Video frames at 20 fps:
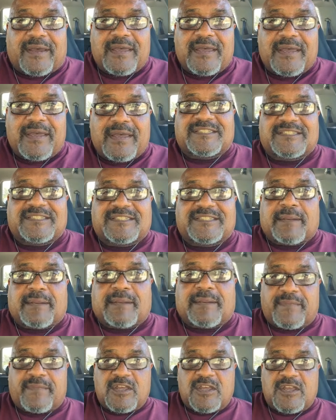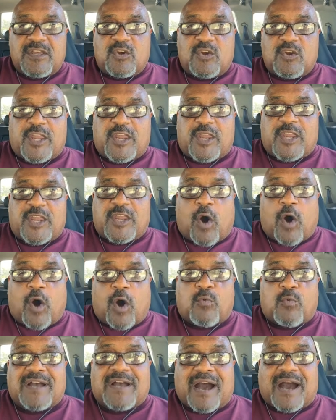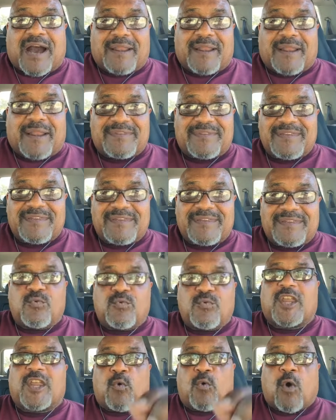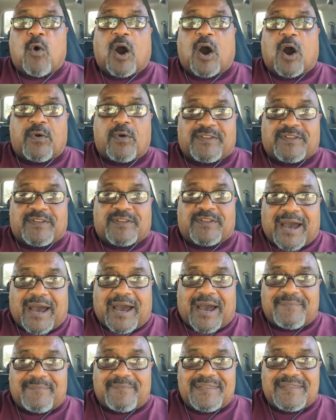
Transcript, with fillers: A cinnamon. When you walk with God, when you walk with God,